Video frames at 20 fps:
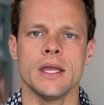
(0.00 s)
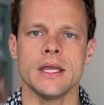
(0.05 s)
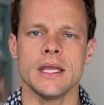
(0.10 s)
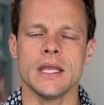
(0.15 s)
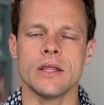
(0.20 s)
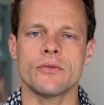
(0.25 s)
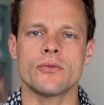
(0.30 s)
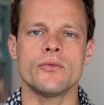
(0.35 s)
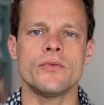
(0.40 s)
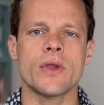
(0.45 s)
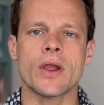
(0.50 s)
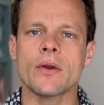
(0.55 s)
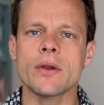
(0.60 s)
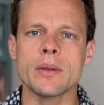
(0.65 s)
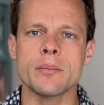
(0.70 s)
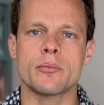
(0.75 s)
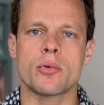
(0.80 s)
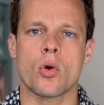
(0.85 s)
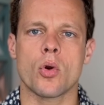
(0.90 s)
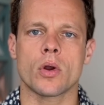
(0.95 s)
It's very
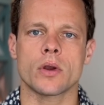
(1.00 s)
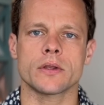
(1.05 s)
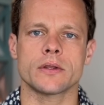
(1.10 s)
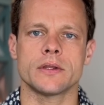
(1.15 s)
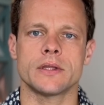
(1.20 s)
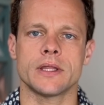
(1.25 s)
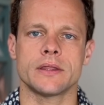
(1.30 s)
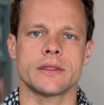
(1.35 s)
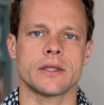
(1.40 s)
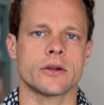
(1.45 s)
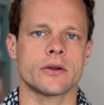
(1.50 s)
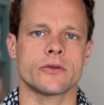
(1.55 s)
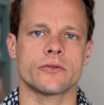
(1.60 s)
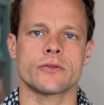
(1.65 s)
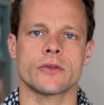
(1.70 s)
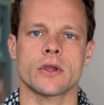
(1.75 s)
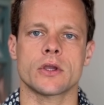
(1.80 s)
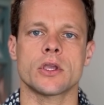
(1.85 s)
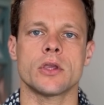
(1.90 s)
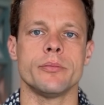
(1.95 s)
important that
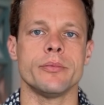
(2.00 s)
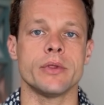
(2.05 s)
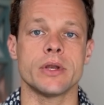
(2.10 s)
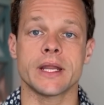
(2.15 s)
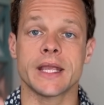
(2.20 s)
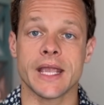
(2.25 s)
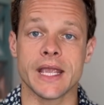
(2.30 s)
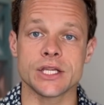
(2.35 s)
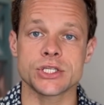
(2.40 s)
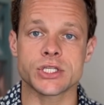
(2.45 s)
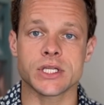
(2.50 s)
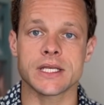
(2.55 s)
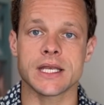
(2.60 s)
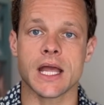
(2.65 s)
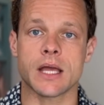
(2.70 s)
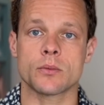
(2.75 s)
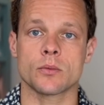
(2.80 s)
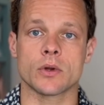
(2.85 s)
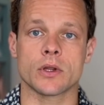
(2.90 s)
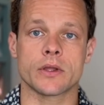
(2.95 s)
there's a communication
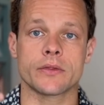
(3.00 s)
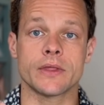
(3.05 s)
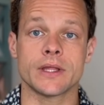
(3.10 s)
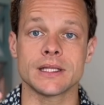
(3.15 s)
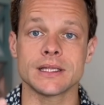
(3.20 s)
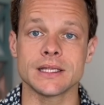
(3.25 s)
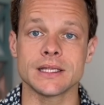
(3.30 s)
network that